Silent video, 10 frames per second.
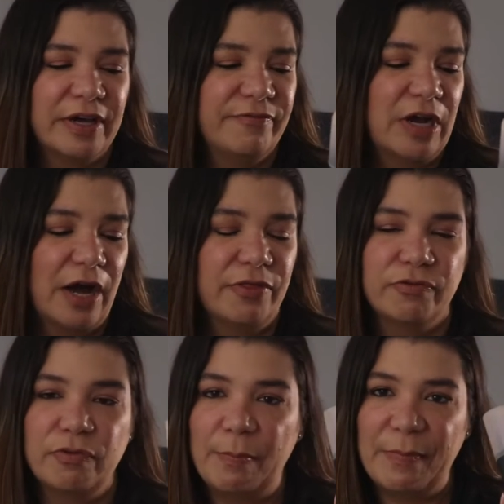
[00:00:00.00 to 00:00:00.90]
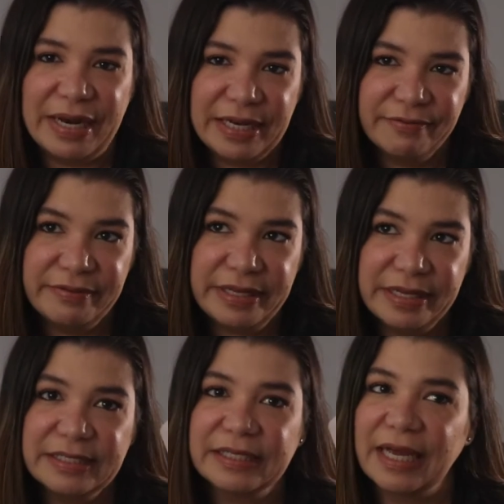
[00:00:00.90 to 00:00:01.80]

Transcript: I've gone through many of these.